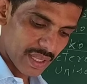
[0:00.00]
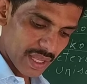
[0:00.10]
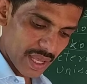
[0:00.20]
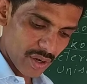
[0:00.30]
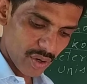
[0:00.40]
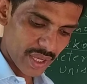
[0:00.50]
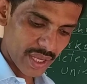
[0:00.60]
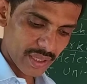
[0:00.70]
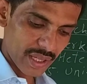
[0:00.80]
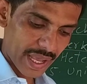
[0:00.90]
Okay,
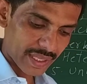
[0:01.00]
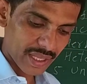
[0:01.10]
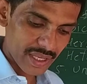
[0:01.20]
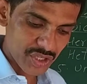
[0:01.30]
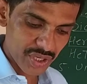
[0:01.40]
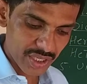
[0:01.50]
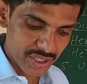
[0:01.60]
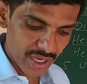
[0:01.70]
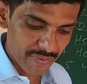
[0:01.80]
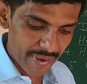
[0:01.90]
like the structure of
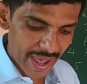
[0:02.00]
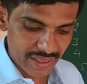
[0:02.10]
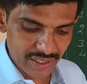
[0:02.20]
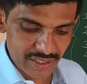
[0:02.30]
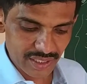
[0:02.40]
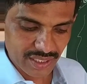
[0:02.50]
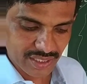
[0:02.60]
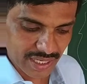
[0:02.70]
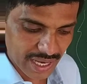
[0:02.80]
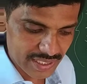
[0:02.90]
anthers and
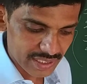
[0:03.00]
styles